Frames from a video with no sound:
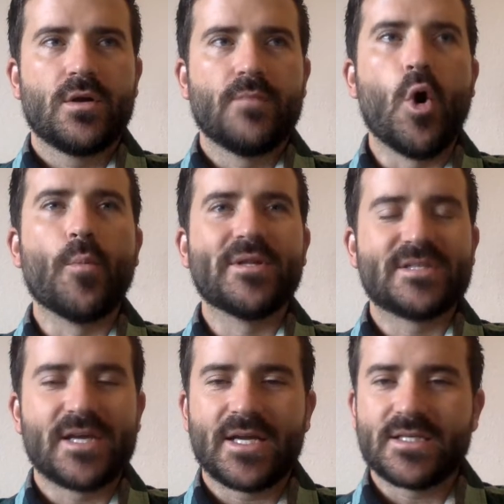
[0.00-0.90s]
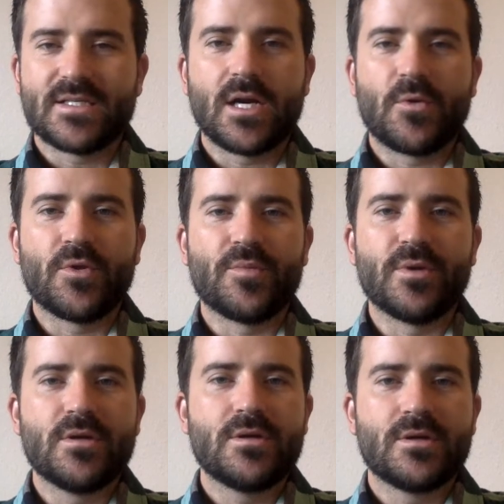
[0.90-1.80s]
moments that has stuck with
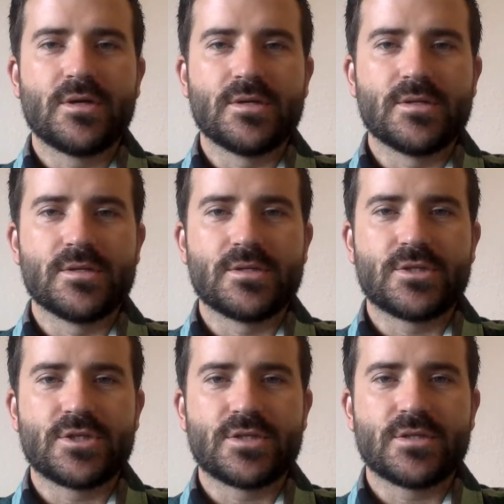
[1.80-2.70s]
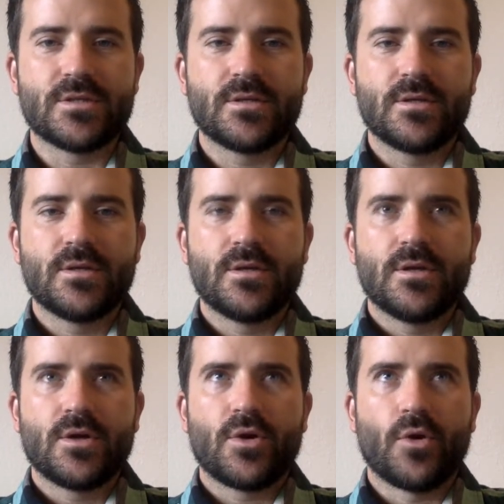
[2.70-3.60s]
me is just
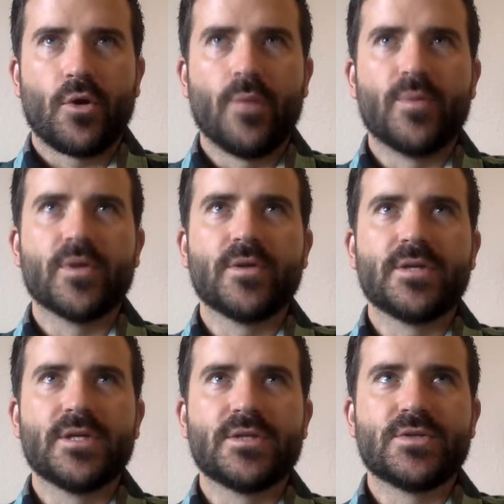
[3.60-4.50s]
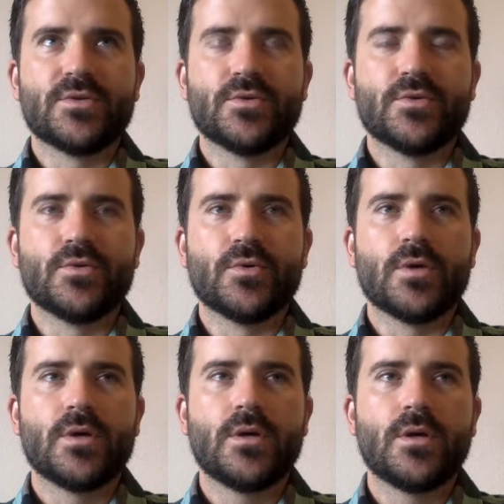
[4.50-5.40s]
her ability to
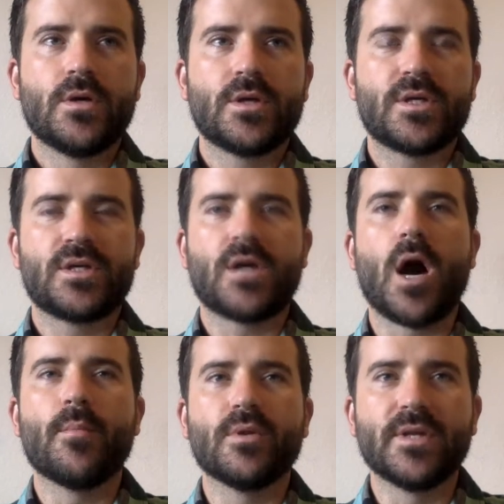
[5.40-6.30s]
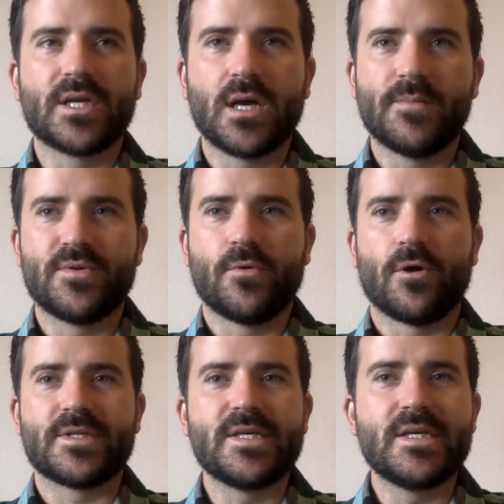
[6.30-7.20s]
humbly come to our
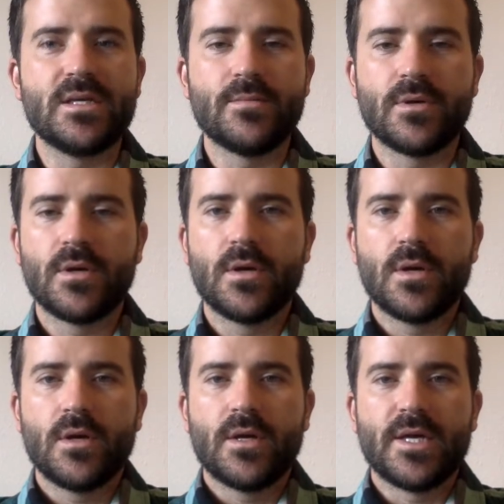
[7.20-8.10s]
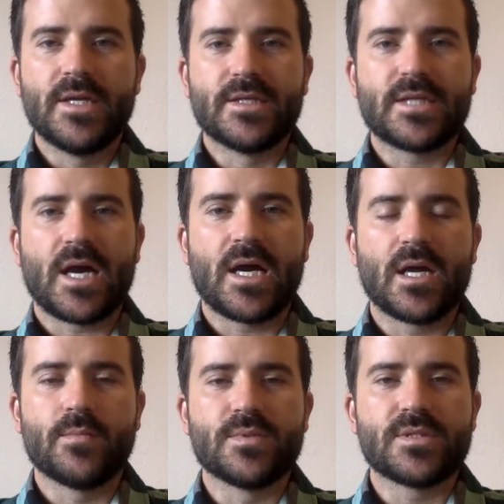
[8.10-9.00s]
team in
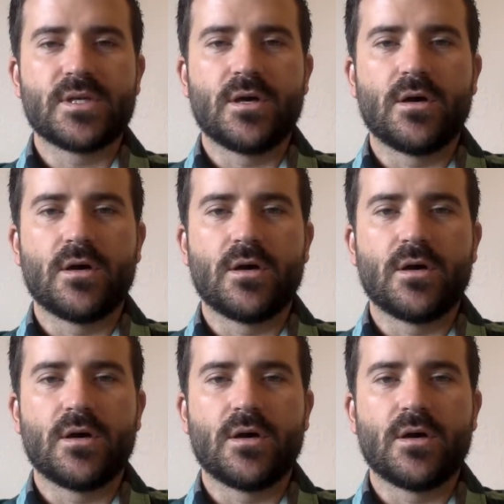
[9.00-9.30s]
times